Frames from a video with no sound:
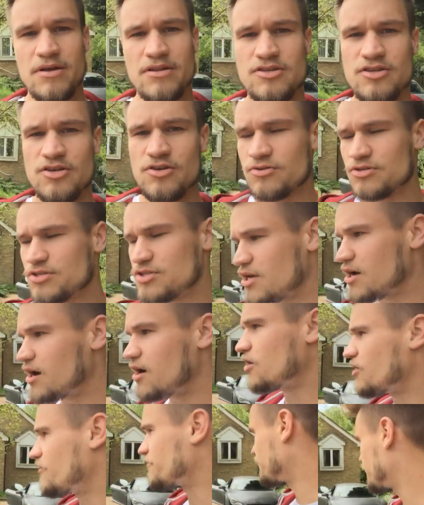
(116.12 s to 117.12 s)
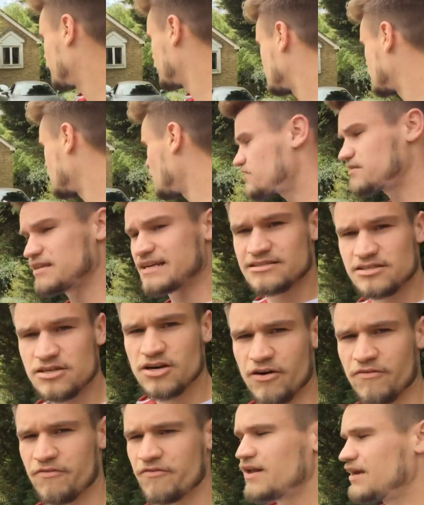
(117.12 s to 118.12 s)
To start things
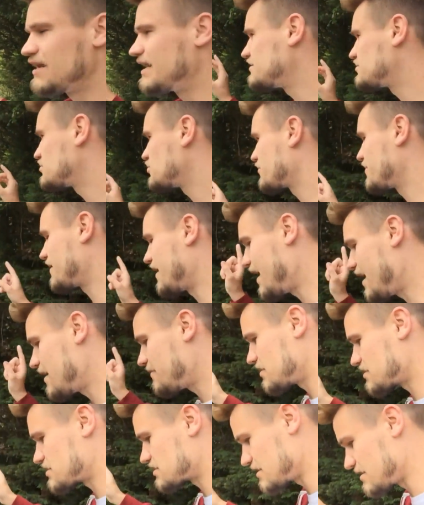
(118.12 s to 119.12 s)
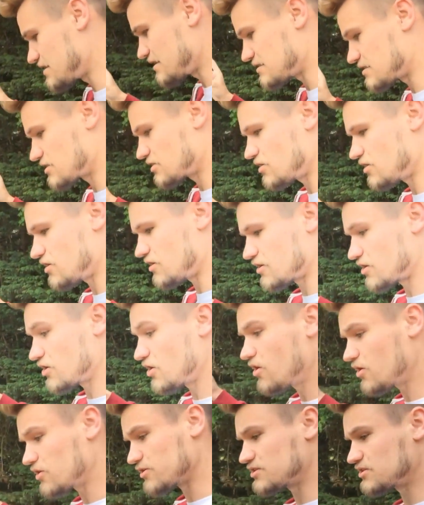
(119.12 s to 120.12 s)
off, let's talk about how much this car
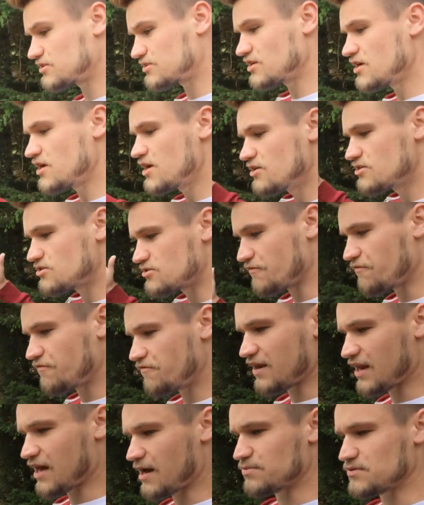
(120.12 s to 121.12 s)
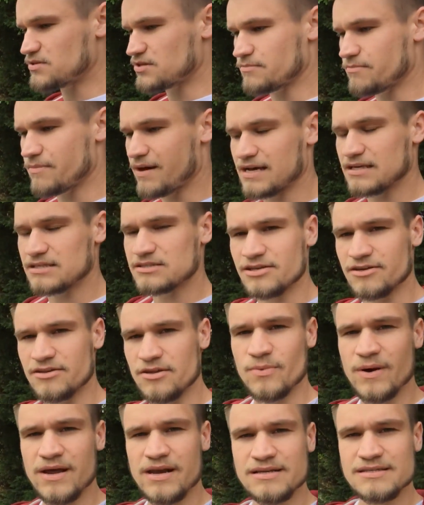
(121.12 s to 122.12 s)
costs to fill up to the max, so
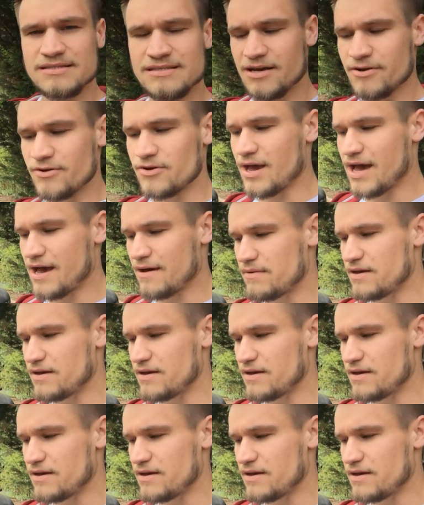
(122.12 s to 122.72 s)
that when I tell you how